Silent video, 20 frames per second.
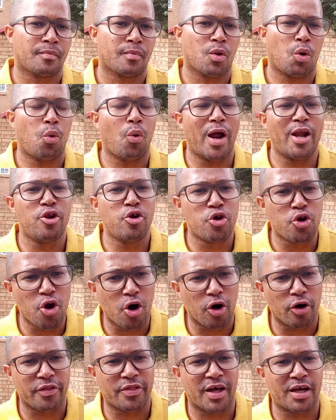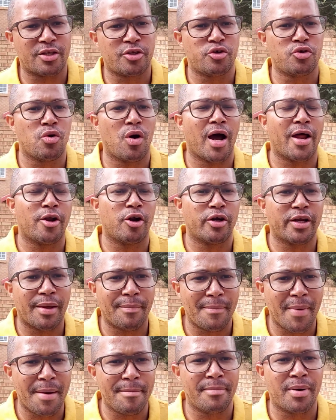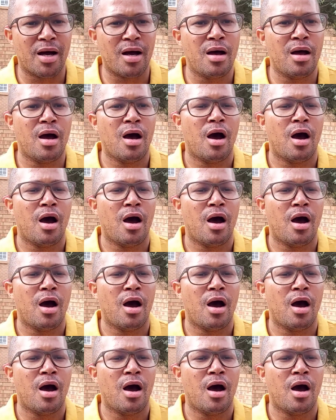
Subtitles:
when you know that you are not a member